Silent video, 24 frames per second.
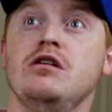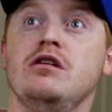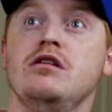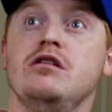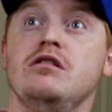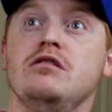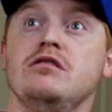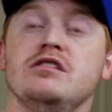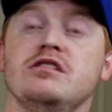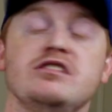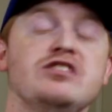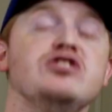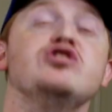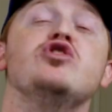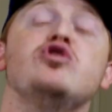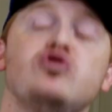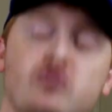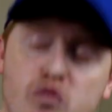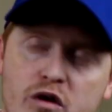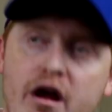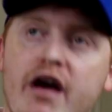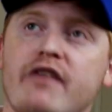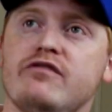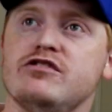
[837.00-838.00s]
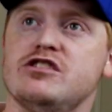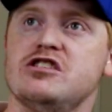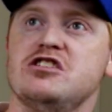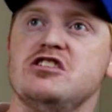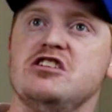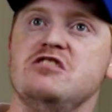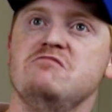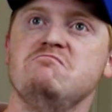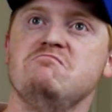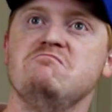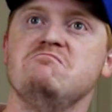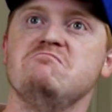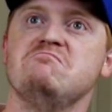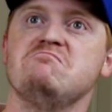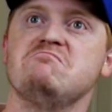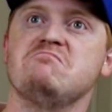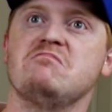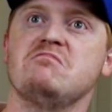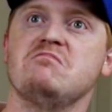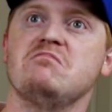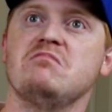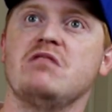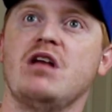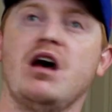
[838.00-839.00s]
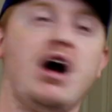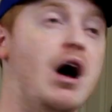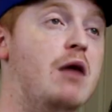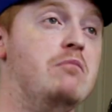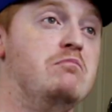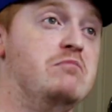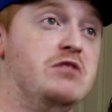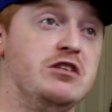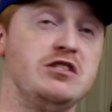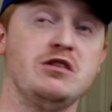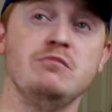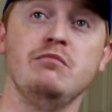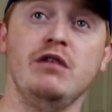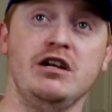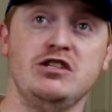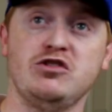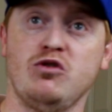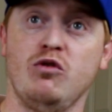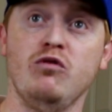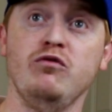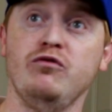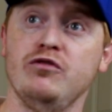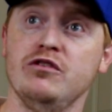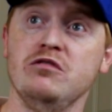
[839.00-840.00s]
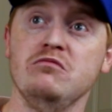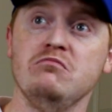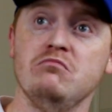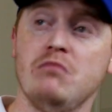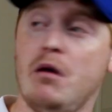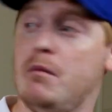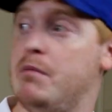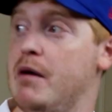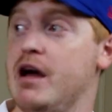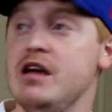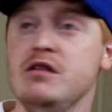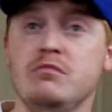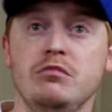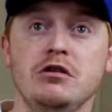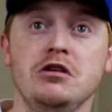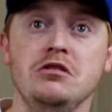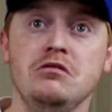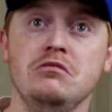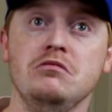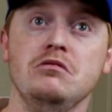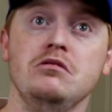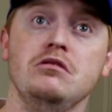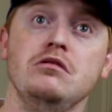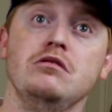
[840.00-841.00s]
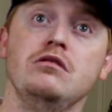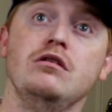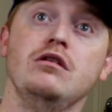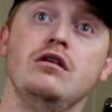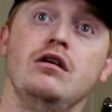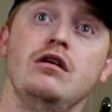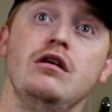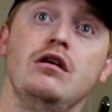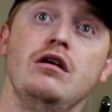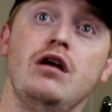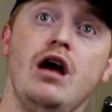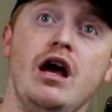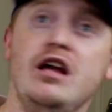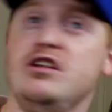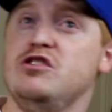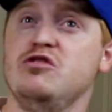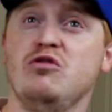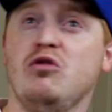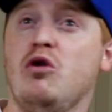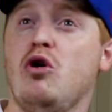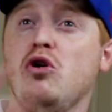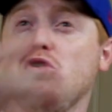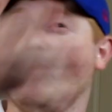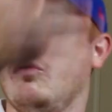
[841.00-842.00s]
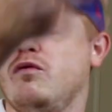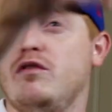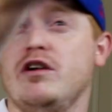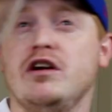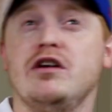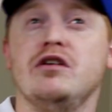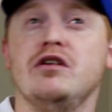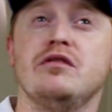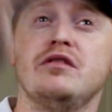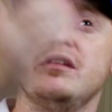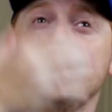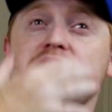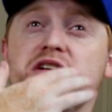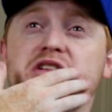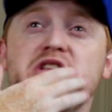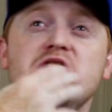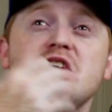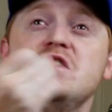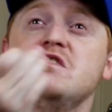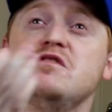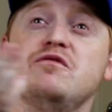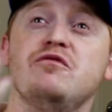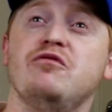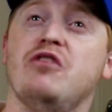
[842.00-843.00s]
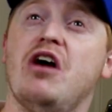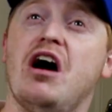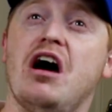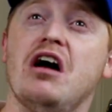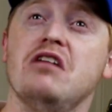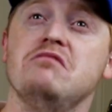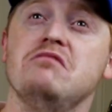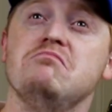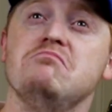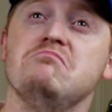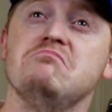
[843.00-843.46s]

This is a travesty. I'm missing my trophy, my baby. And you're all over here thinking this is fine.